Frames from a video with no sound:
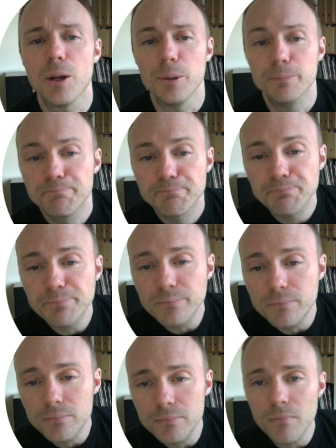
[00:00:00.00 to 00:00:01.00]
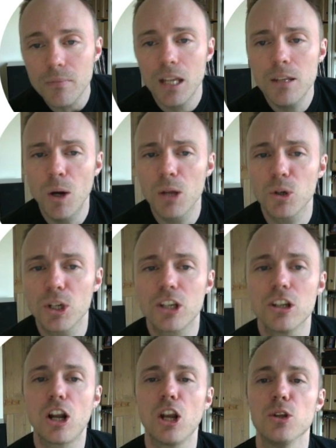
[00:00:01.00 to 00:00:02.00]
So you
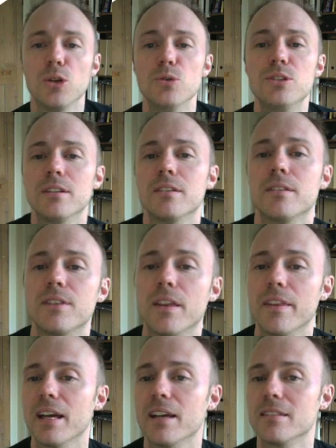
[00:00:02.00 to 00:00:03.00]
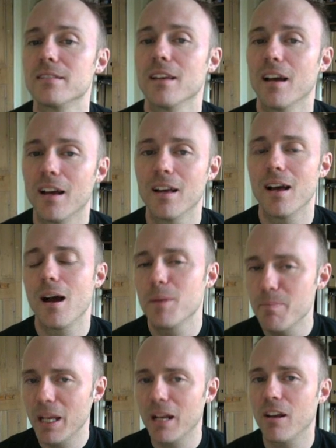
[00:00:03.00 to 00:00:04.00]
might want to conclude that there's,
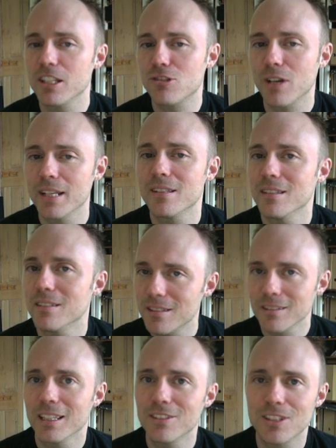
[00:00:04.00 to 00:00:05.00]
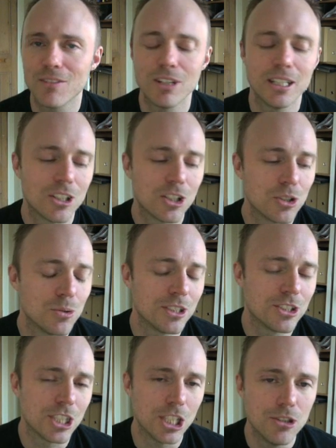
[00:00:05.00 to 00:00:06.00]
I mean, Pillai's trace is generally a
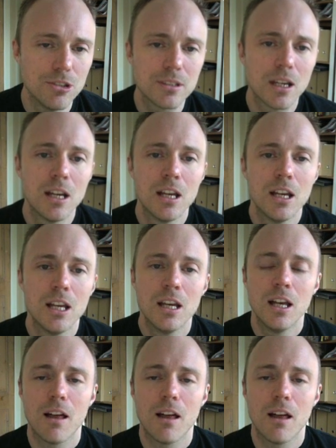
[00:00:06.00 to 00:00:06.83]
good one to use,